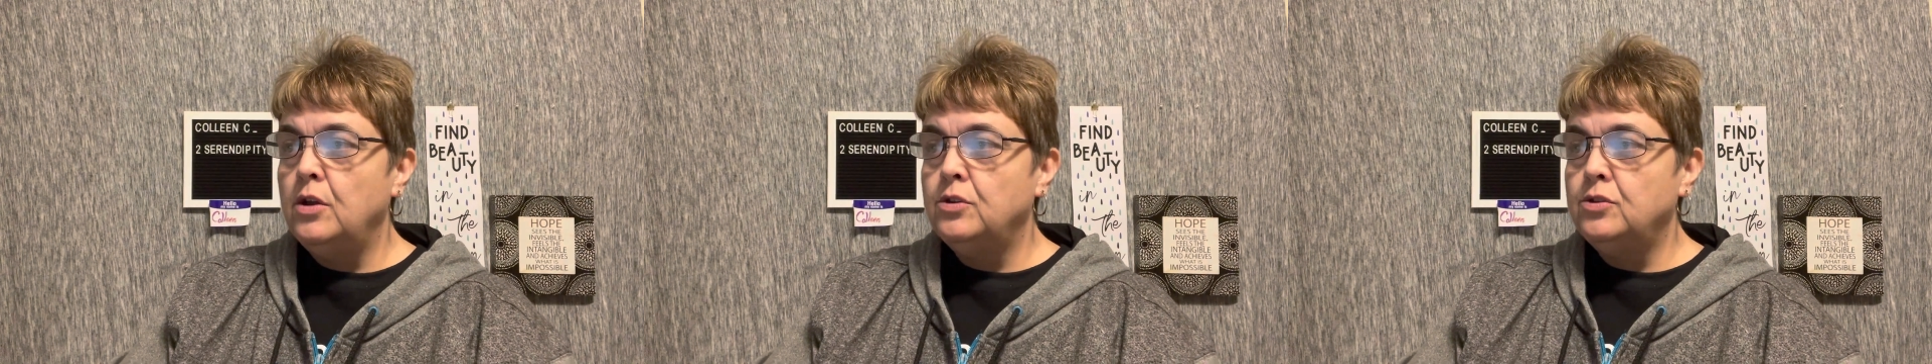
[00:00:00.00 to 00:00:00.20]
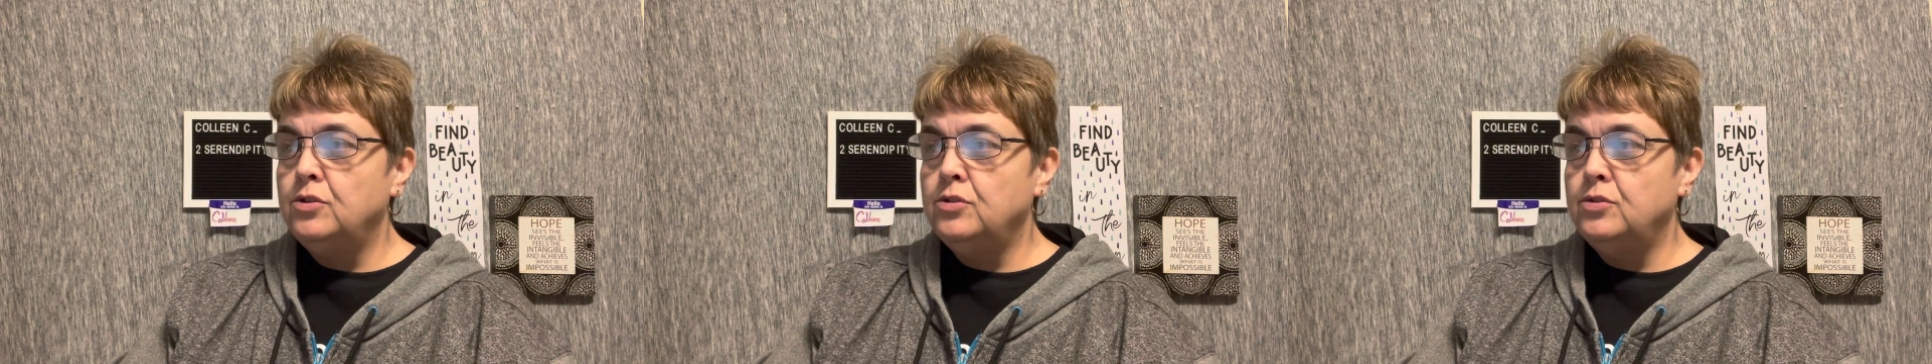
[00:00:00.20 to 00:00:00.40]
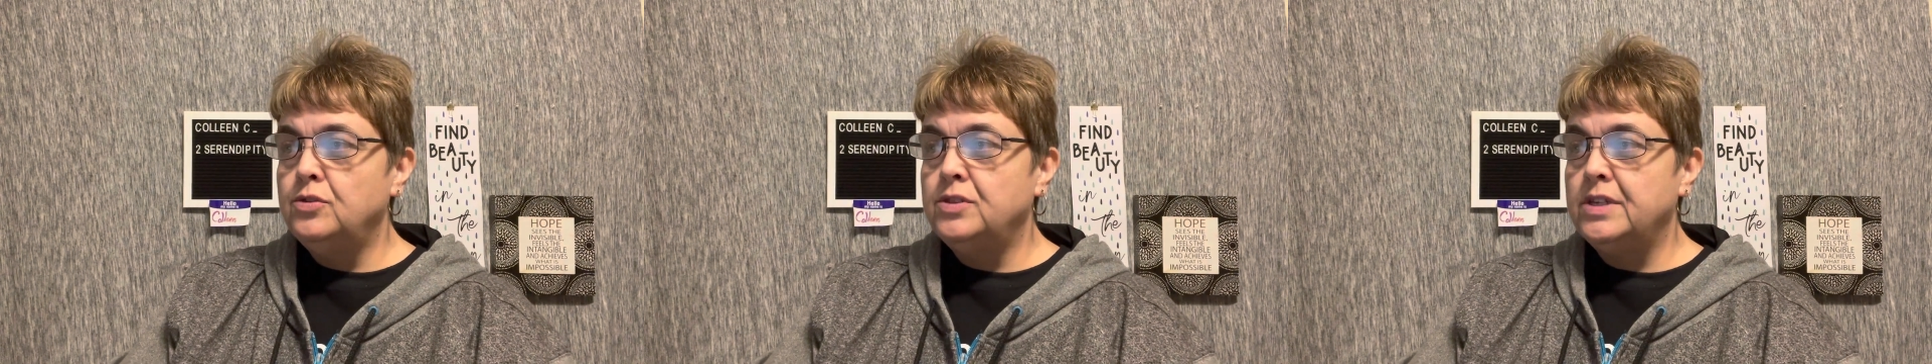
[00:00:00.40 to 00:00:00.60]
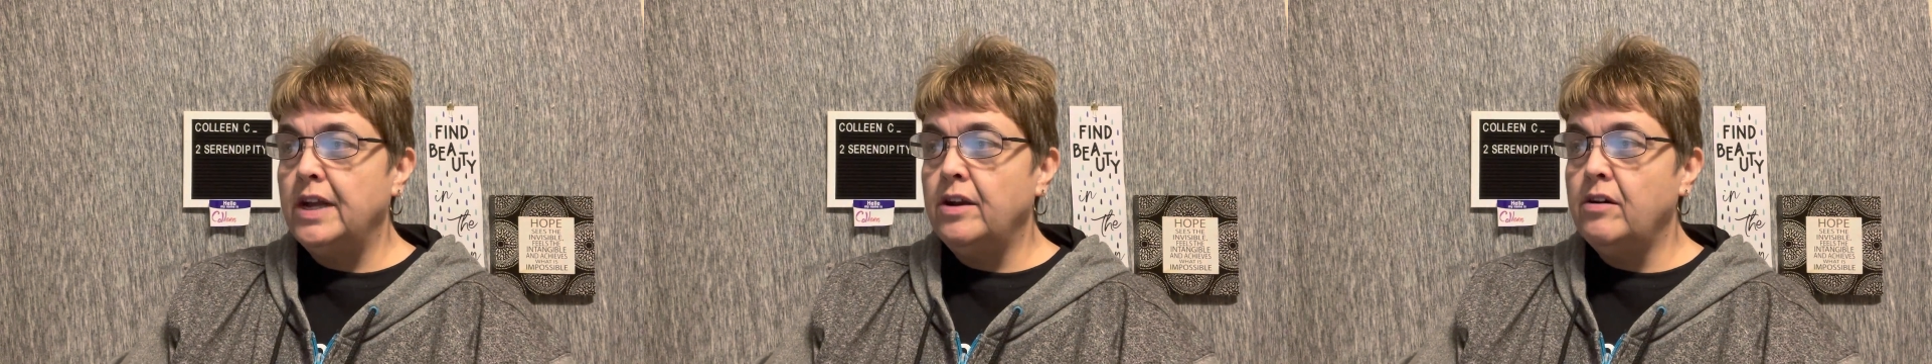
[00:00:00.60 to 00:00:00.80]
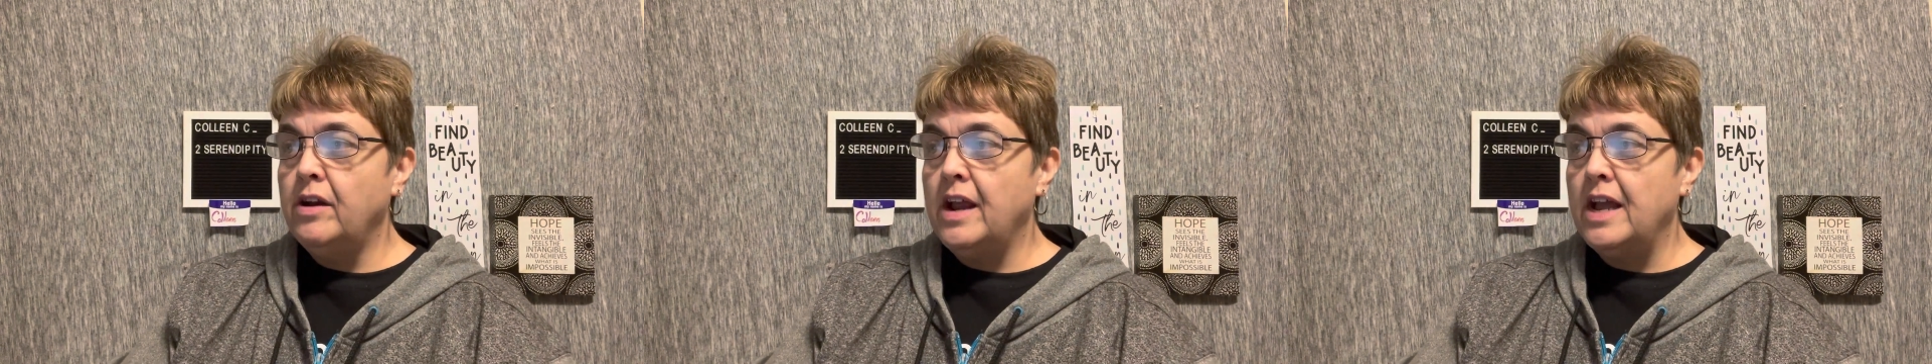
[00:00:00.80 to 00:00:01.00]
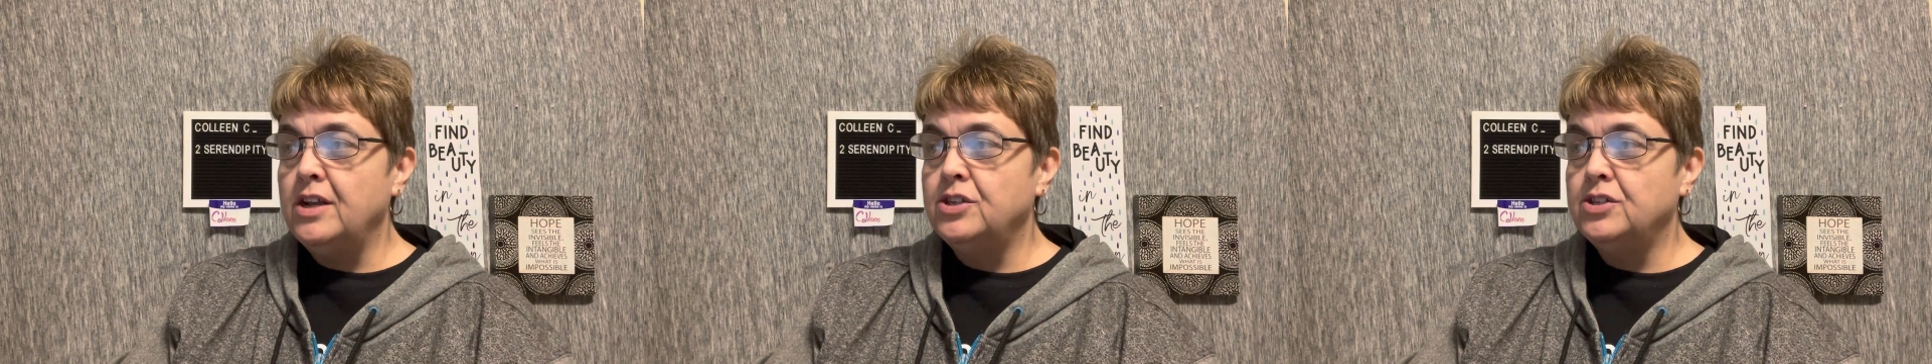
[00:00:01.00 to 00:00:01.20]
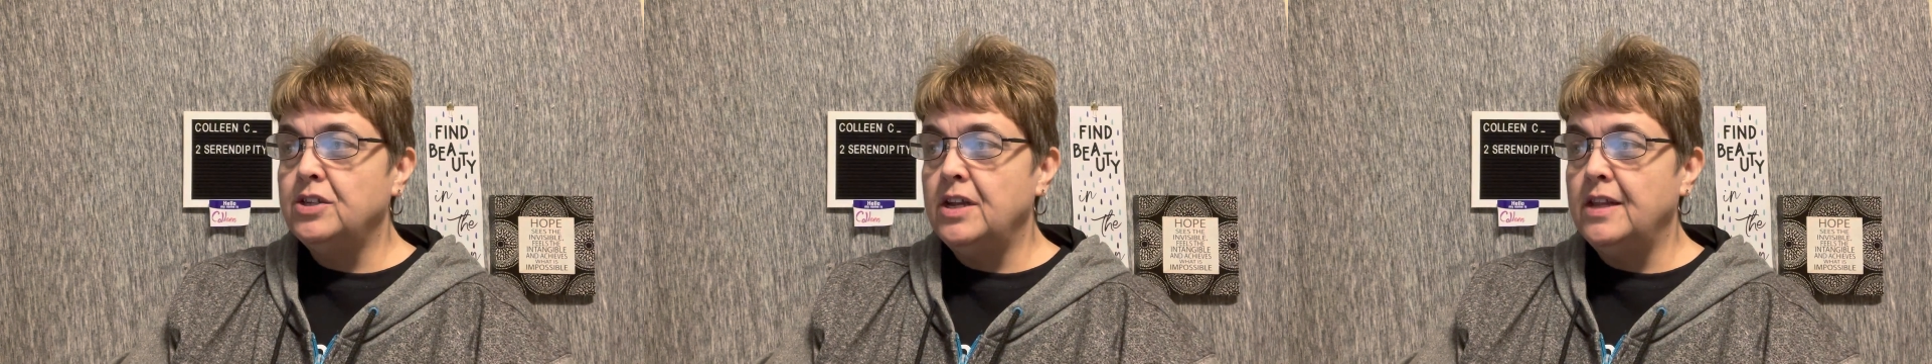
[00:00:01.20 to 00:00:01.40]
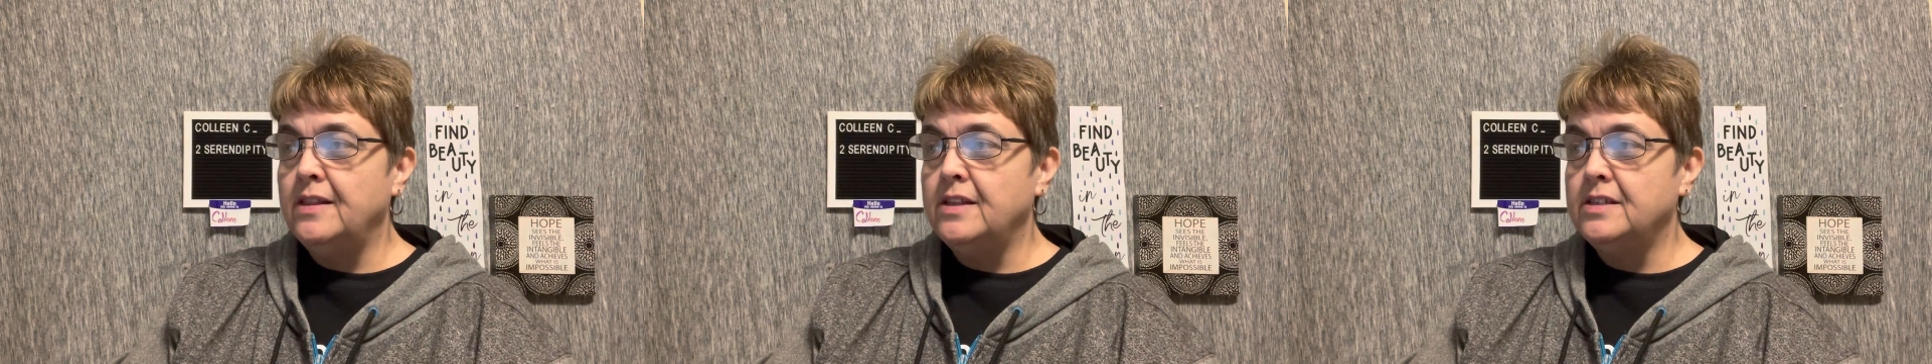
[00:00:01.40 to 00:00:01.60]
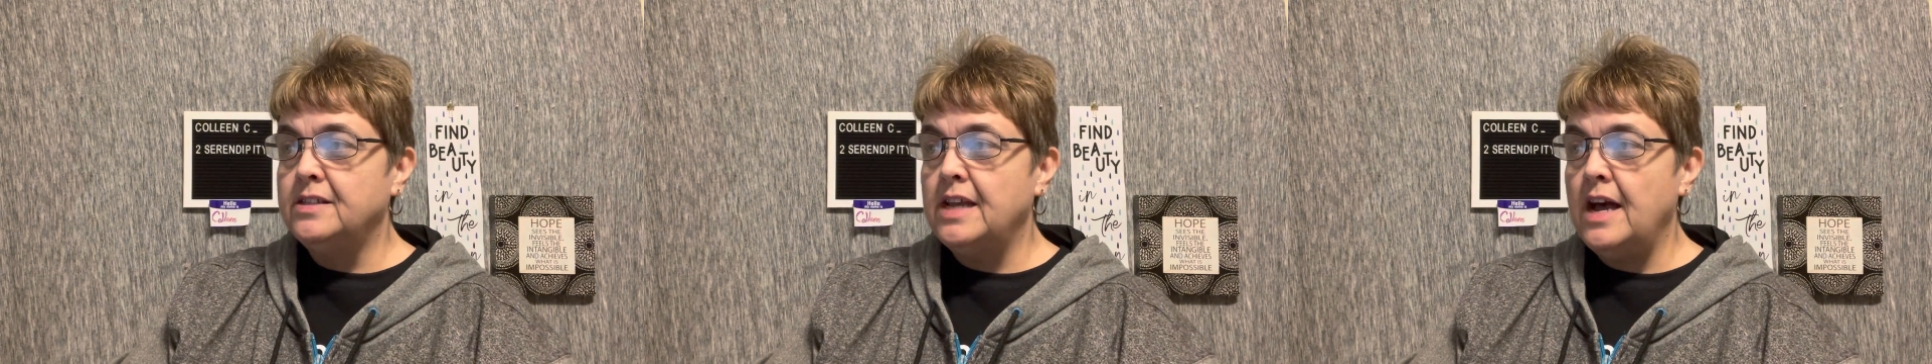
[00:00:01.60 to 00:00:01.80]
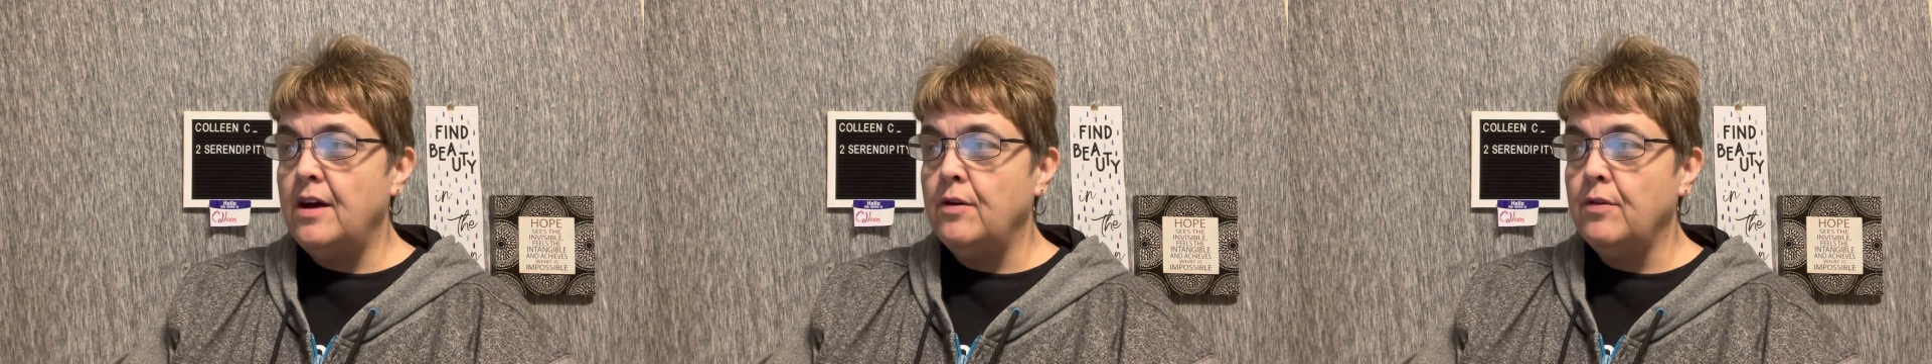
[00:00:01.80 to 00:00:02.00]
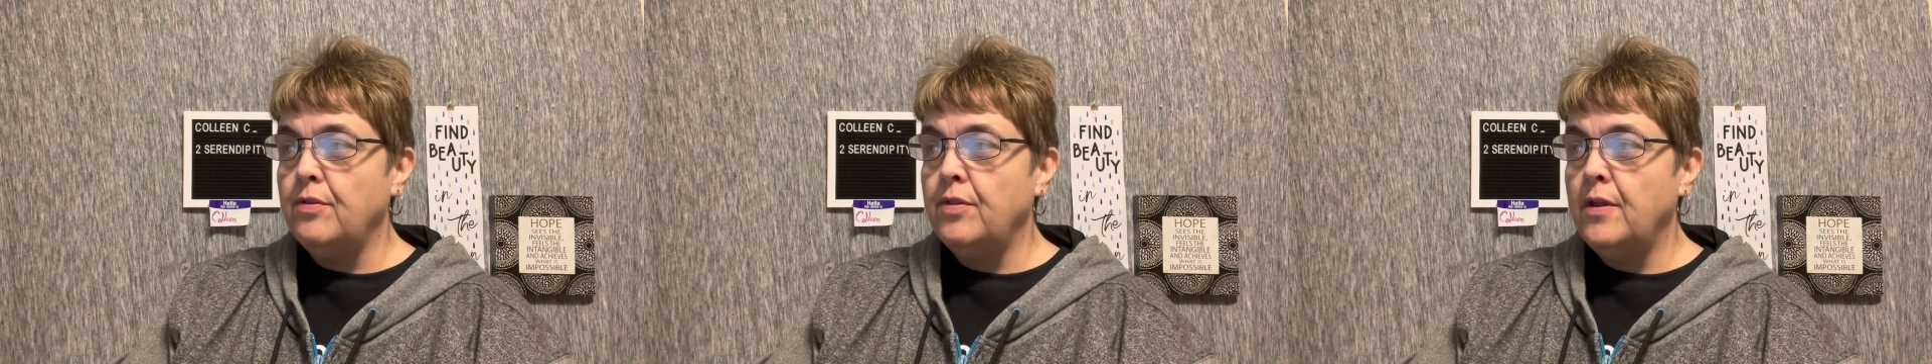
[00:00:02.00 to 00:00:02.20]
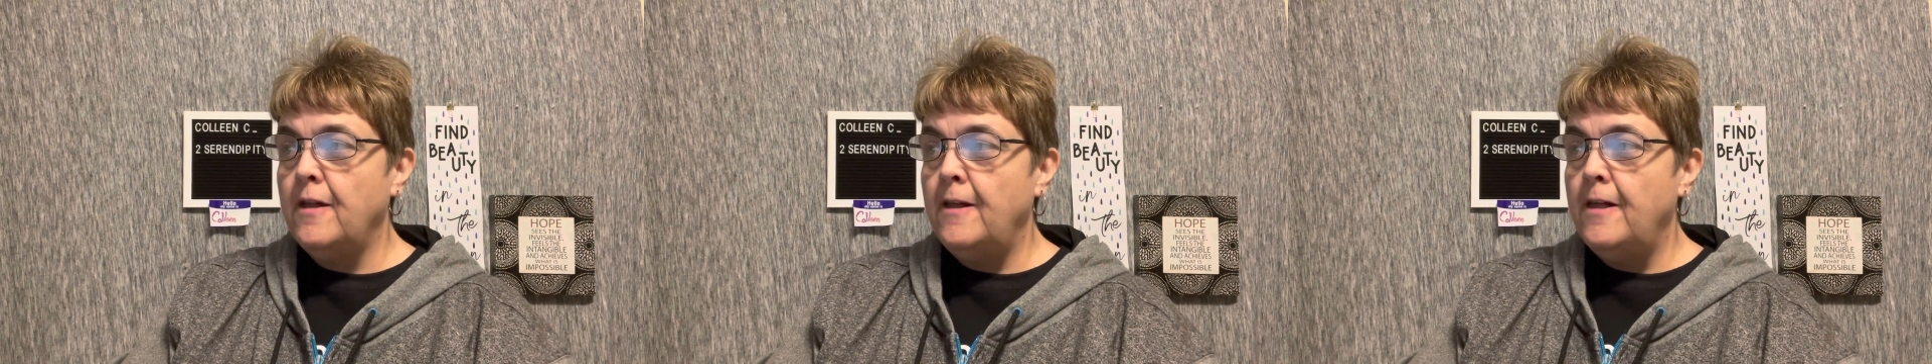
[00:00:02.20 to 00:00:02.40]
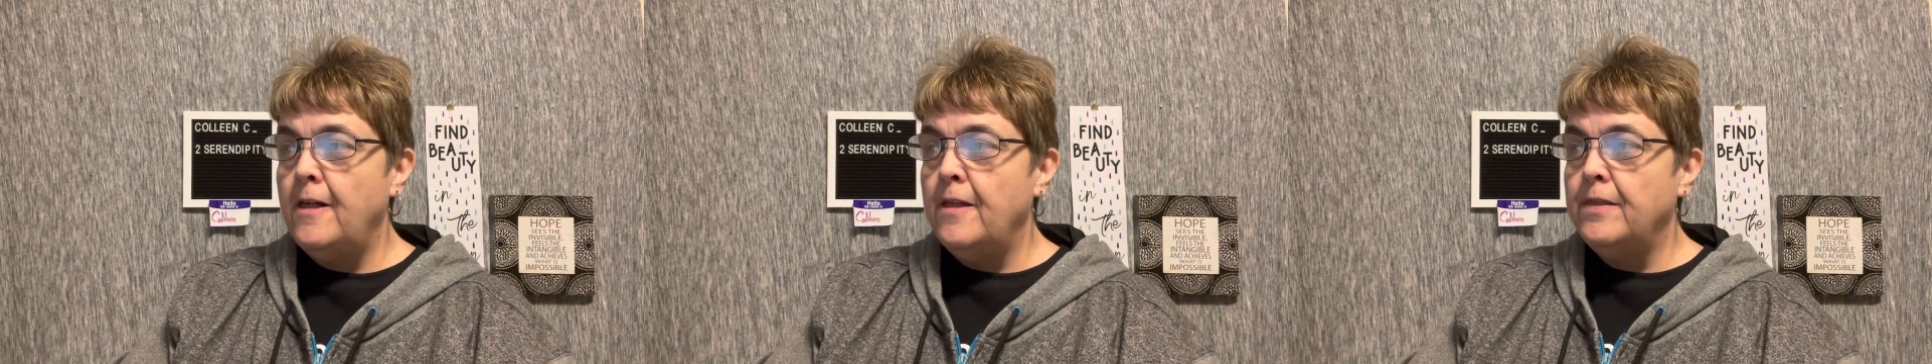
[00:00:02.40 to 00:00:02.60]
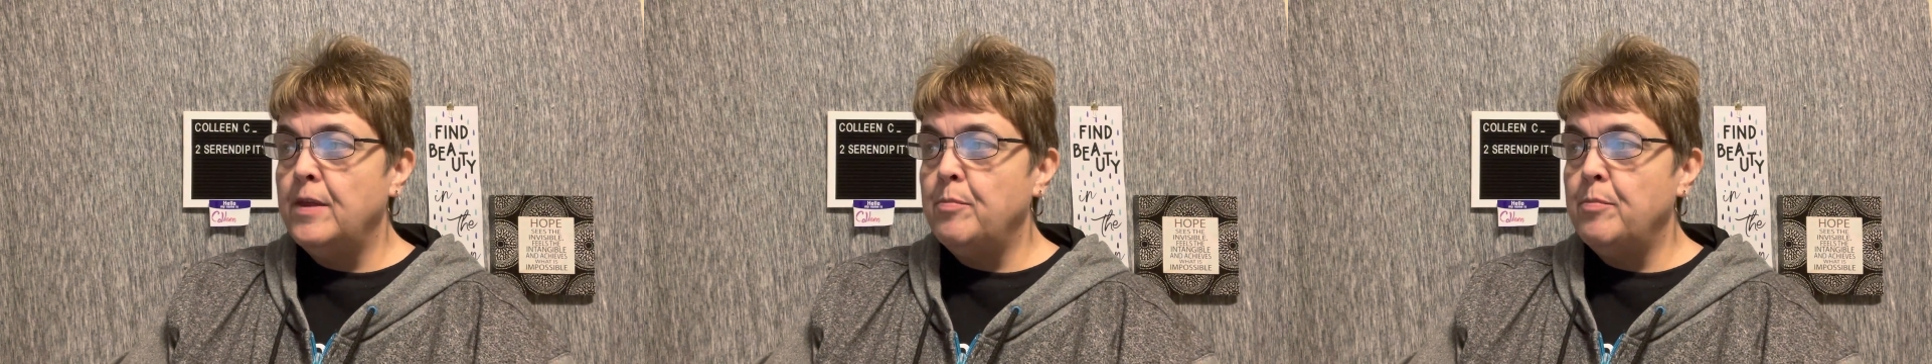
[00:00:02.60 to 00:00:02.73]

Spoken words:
to segregation in the South. The